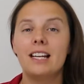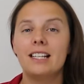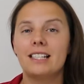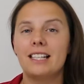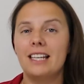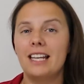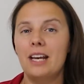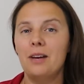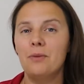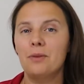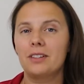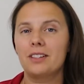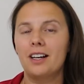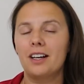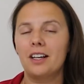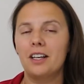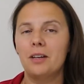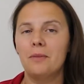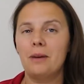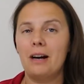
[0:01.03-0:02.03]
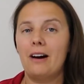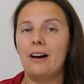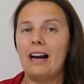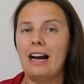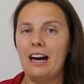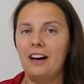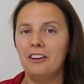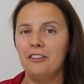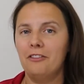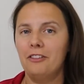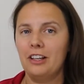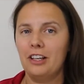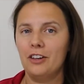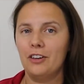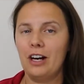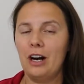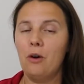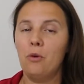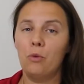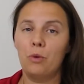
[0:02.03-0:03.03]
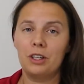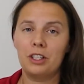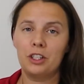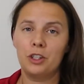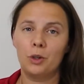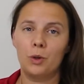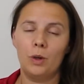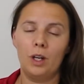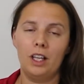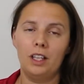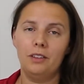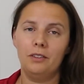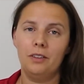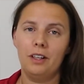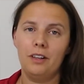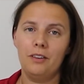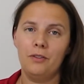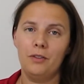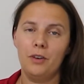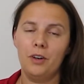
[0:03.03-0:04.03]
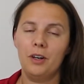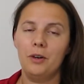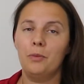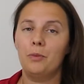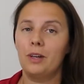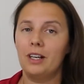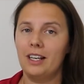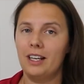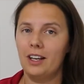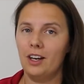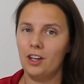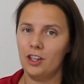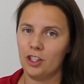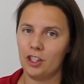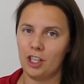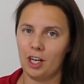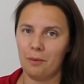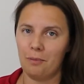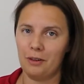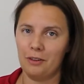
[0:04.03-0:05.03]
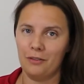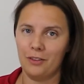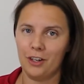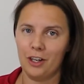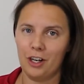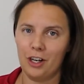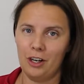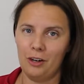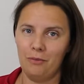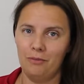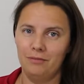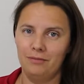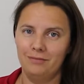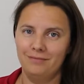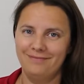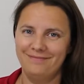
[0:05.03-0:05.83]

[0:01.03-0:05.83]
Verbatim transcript: Today we're talking about how to figure out what you qualify for when shopping for a home.